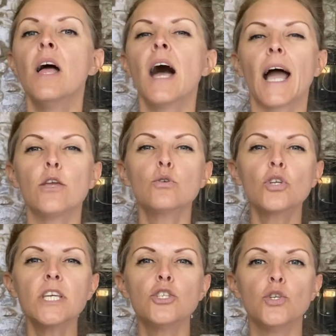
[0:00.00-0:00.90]
I
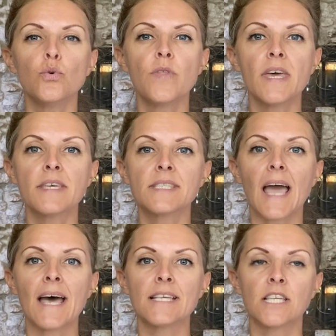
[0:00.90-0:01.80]
usually do this
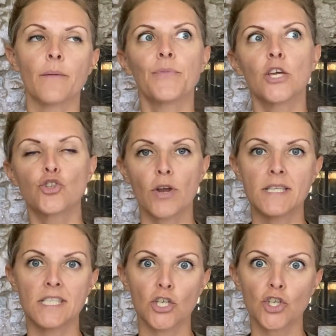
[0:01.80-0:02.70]
as a
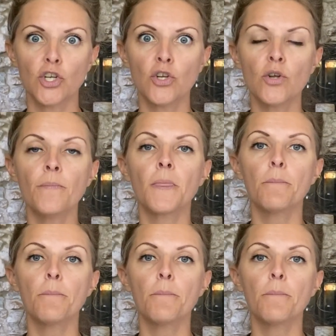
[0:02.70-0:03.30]
transitional